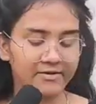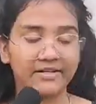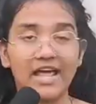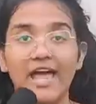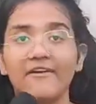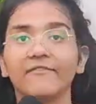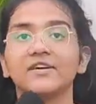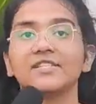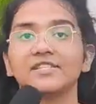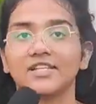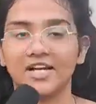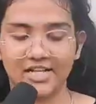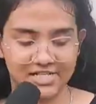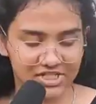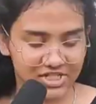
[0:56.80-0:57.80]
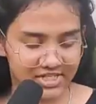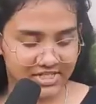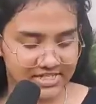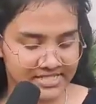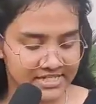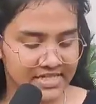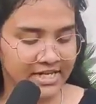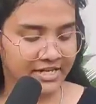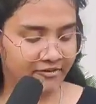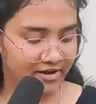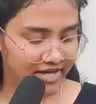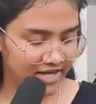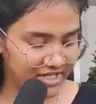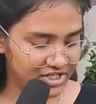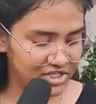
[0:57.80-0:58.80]
diverse cultures,
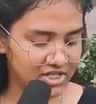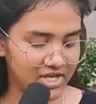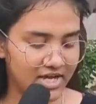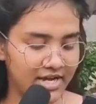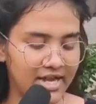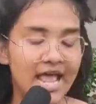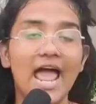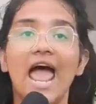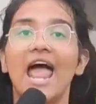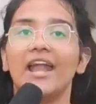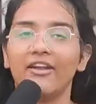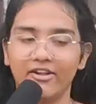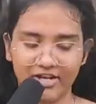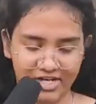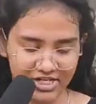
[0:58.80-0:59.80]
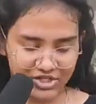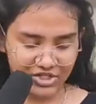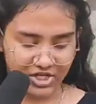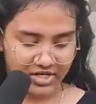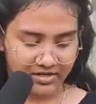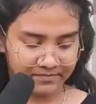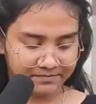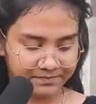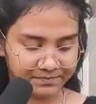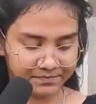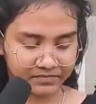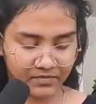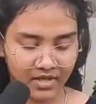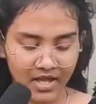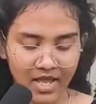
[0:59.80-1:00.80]
tradition and religion,
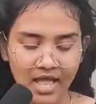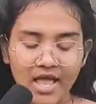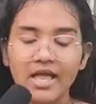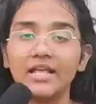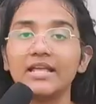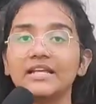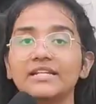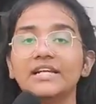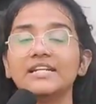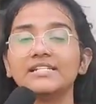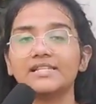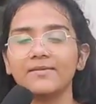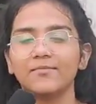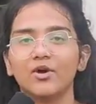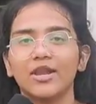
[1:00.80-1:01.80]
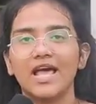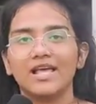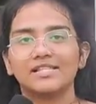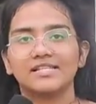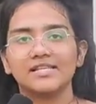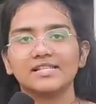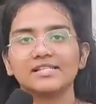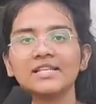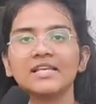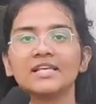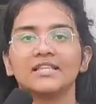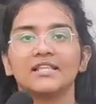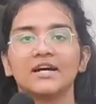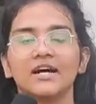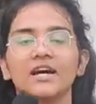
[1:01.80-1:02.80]
it symbolizes
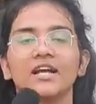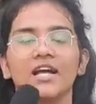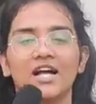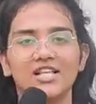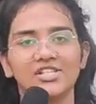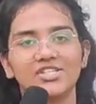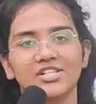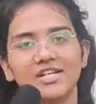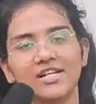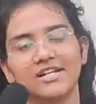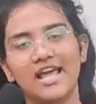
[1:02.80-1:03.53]
the cultural